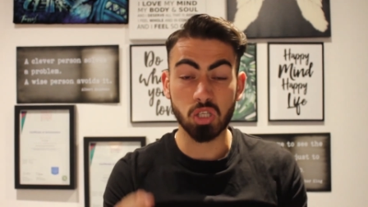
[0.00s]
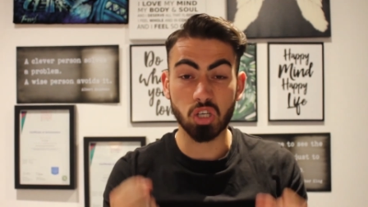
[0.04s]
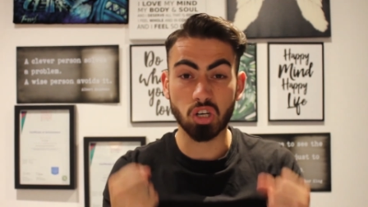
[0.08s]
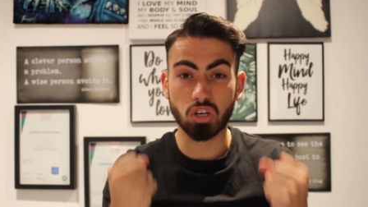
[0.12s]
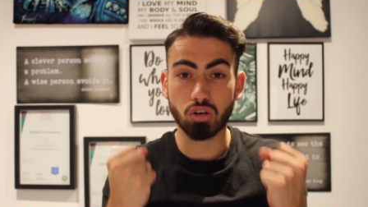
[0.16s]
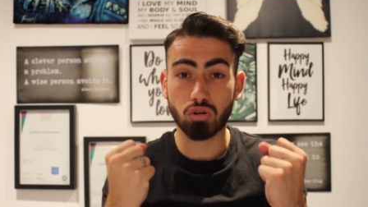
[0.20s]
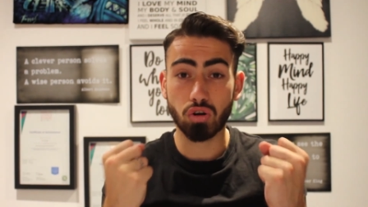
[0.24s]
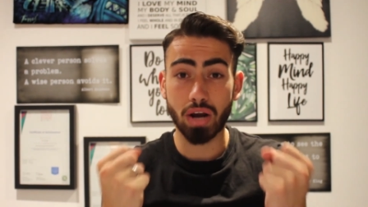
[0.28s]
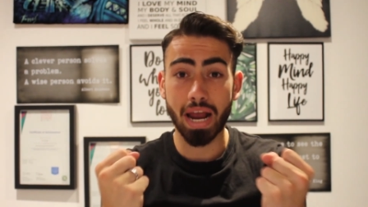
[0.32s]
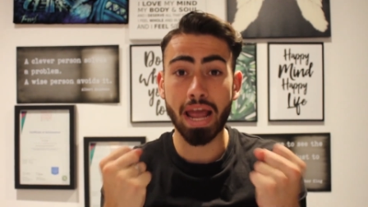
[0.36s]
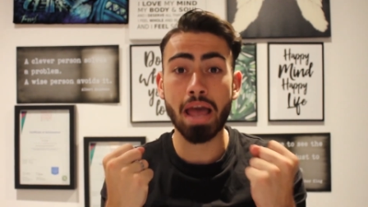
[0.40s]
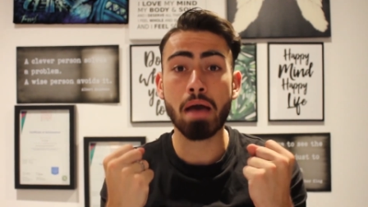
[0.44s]
to
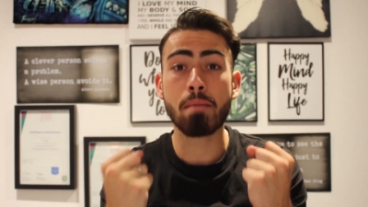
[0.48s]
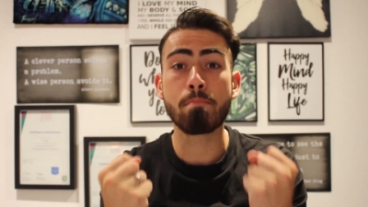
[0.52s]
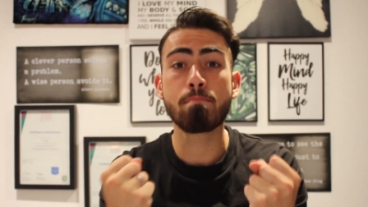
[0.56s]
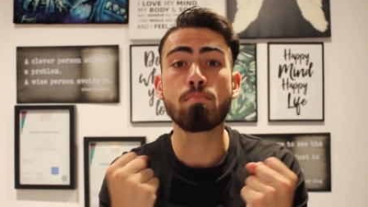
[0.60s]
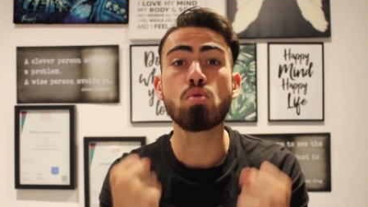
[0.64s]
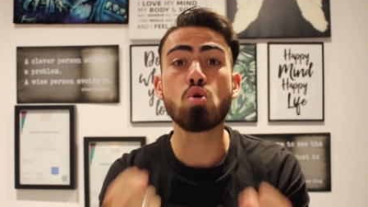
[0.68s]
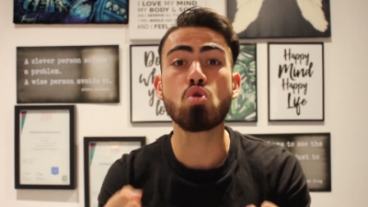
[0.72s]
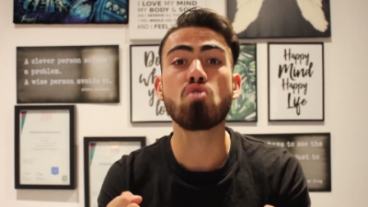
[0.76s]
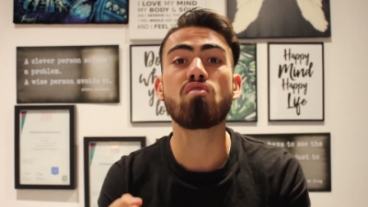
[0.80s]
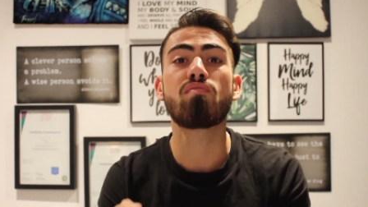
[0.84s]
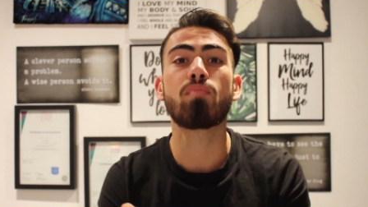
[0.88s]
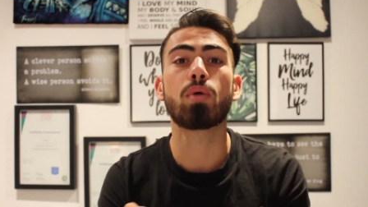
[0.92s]
create a
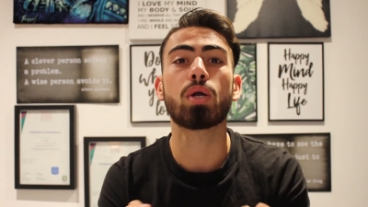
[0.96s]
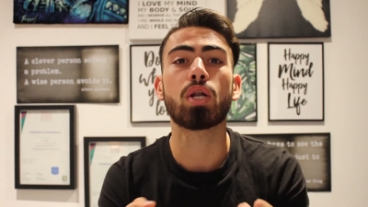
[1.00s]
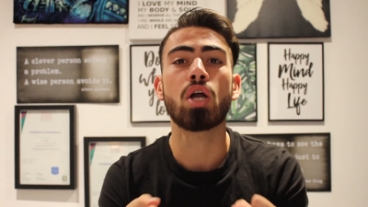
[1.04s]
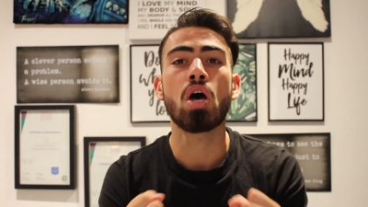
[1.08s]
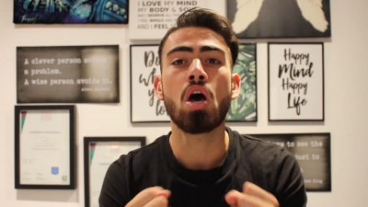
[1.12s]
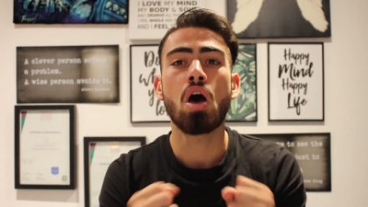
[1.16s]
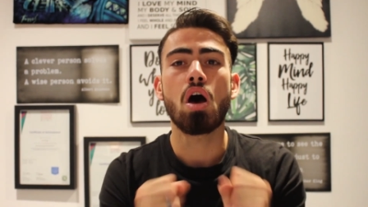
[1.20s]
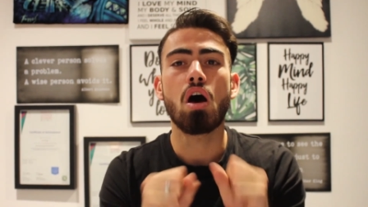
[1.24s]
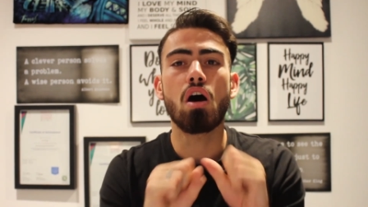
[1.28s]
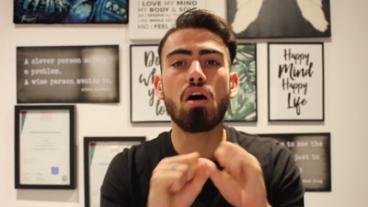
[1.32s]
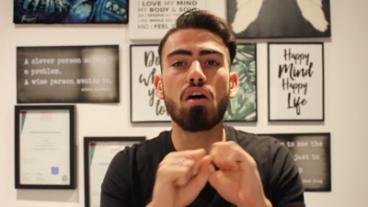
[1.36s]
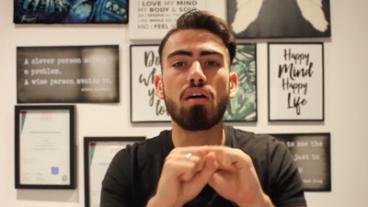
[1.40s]
movement
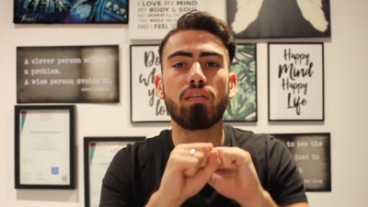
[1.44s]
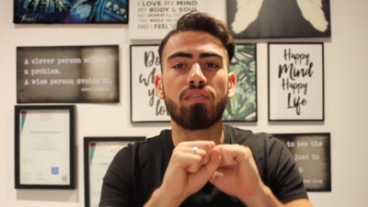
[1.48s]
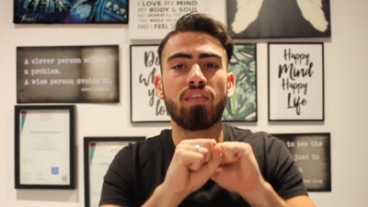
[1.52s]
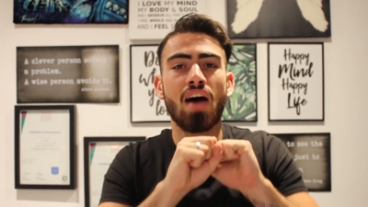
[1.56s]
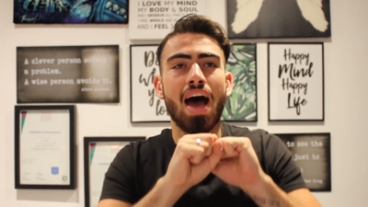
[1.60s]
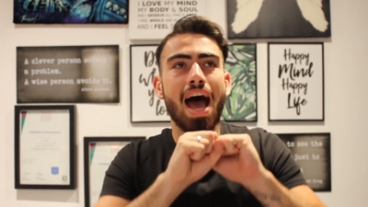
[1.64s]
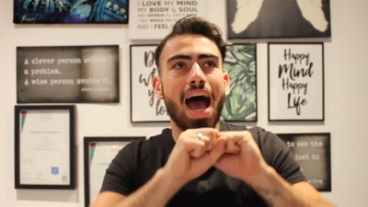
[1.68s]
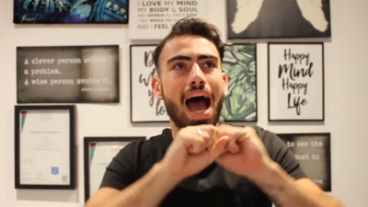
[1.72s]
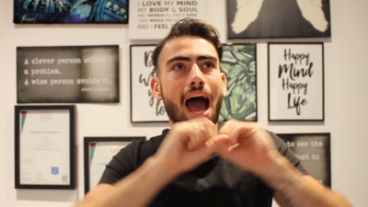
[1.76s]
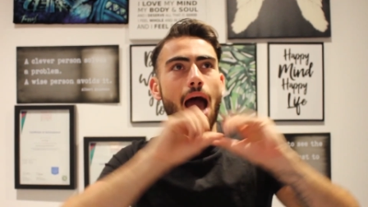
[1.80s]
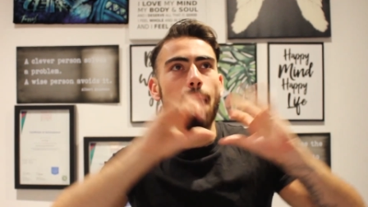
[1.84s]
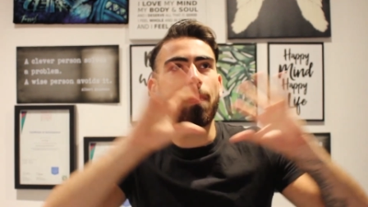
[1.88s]
of
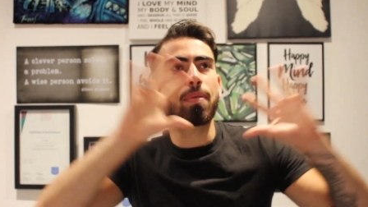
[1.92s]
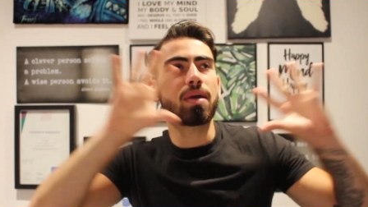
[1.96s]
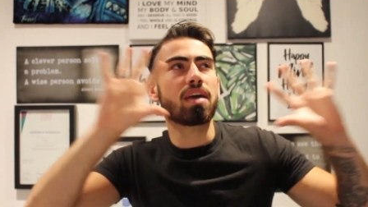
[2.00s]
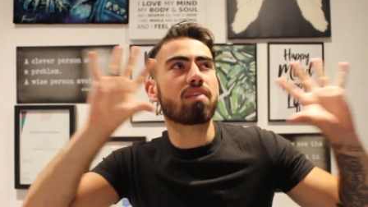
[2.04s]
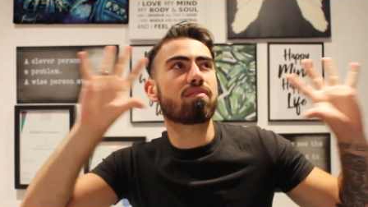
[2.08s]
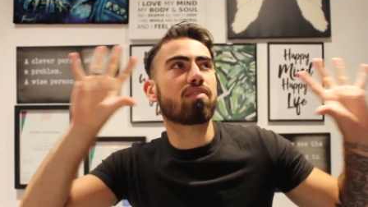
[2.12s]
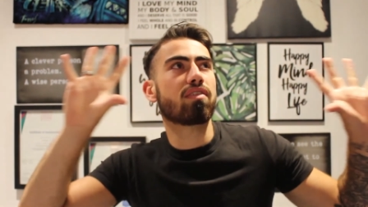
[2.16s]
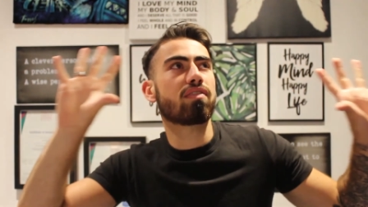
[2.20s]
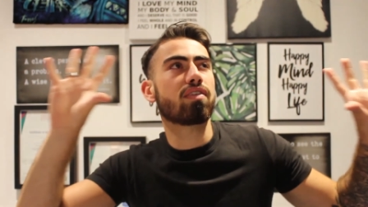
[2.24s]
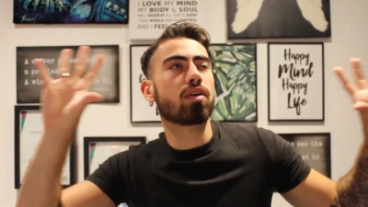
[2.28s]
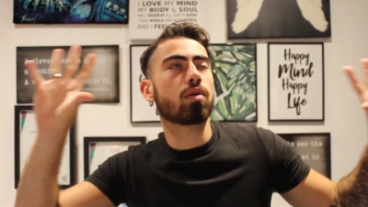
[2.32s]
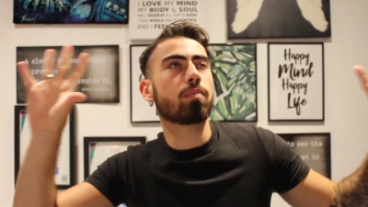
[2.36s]
happy
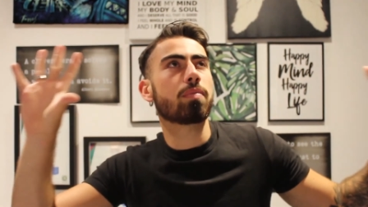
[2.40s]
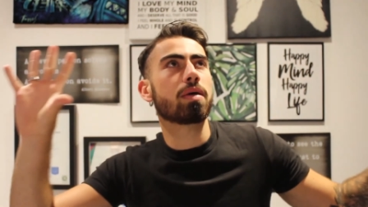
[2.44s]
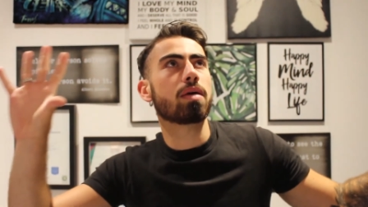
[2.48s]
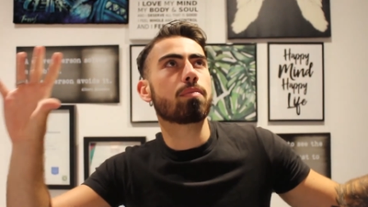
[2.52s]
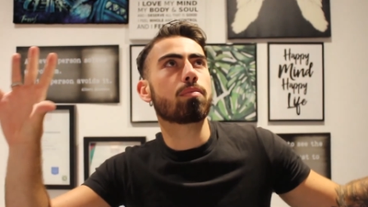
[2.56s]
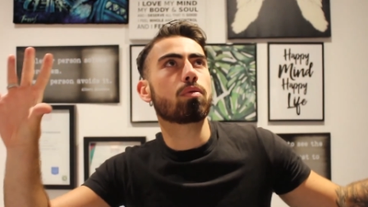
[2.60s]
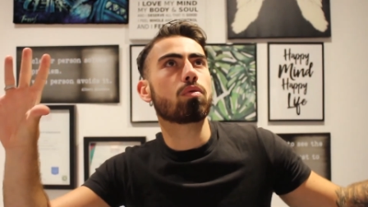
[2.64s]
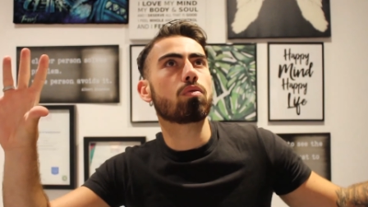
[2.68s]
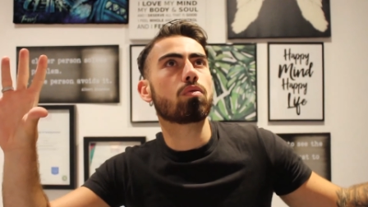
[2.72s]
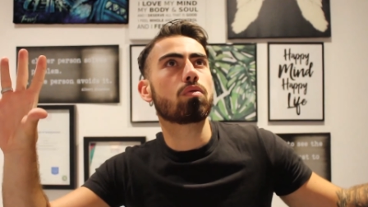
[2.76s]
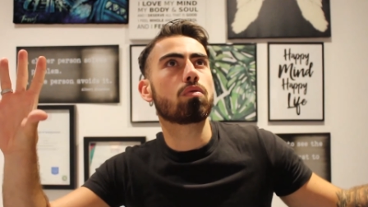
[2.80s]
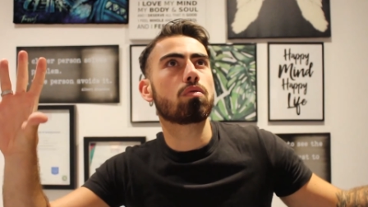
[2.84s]
and fulfilled
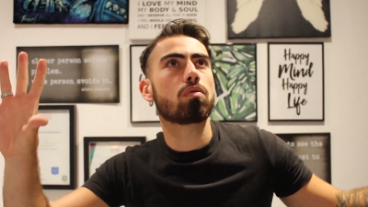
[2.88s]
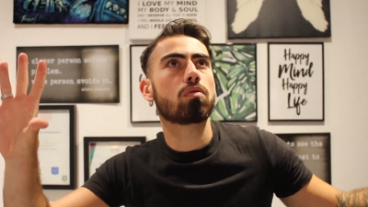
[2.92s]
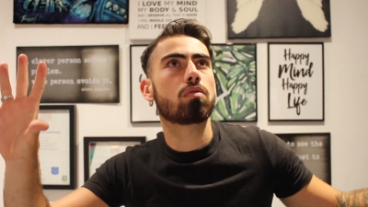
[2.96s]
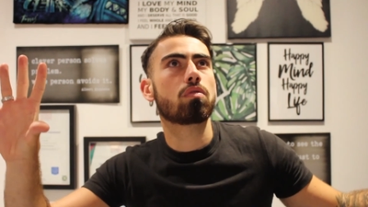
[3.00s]
people.